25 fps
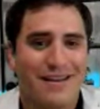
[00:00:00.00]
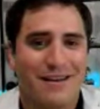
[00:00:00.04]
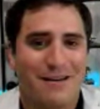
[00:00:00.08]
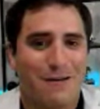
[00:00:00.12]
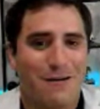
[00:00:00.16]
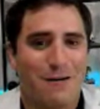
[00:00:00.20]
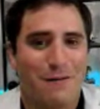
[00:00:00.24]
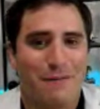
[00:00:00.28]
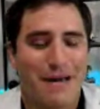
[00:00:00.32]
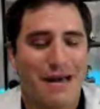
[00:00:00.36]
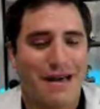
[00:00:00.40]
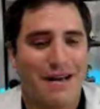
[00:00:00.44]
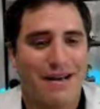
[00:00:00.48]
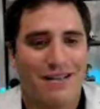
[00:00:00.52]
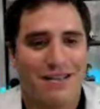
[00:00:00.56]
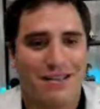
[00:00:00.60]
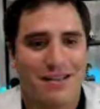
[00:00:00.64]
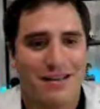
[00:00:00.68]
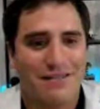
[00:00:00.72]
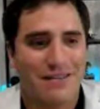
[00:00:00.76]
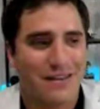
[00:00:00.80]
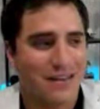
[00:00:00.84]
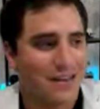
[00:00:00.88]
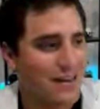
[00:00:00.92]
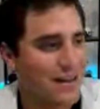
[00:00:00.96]
Oh man, I
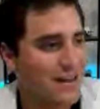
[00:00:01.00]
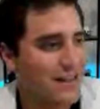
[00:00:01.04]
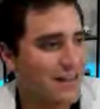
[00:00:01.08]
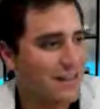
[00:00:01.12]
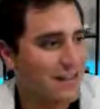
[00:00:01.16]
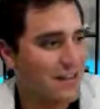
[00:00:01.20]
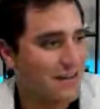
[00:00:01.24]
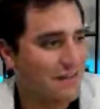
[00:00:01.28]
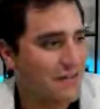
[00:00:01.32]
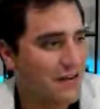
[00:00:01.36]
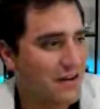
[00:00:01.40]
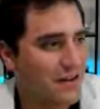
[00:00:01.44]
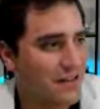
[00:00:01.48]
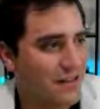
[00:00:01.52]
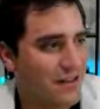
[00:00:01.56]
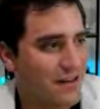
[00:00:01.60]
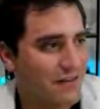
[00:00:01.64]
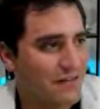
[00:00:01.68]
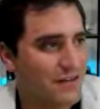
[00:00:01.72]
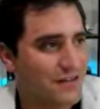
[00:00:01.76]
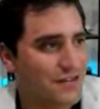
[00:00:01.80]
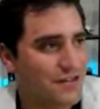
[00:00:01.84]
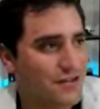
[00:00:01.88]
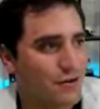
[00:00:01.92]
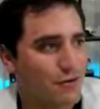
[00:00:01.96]
love it. I
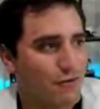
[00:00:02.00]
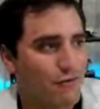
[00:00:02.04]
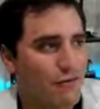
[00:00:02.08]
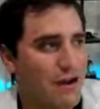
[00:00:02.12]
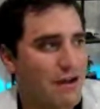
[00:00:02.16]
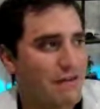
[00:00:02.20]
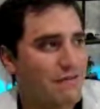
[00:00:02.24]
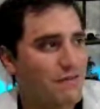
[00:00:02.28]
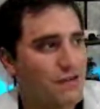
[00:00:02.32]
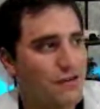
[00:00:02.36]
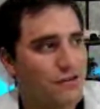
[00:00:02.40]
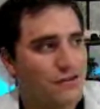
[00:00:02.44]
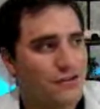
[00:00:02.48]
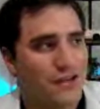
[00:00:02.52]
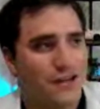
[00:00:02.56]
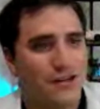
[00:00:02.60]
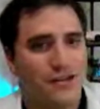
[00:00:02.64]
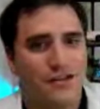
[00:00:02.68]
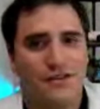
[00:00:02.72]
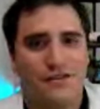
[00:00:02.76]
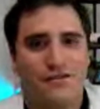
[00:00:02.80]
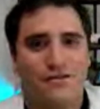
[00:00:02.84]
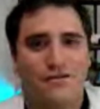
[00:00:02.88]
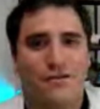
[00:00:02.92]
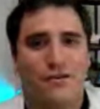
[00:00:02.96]
love it. So rev those
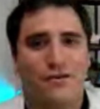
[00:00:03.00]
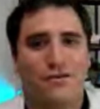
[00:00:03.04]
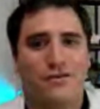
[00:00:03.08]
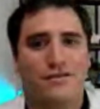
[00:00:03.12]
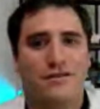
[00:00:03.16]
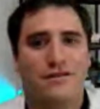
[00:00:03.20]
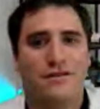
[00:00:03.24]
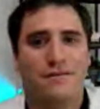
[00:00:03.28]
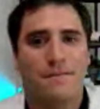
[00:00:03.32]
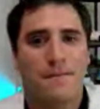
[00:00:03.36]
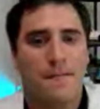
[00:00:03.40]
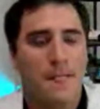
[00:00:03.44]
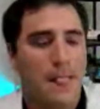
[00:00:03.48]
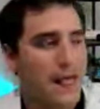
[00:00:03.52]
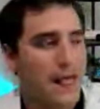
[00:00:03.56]
engines, folks.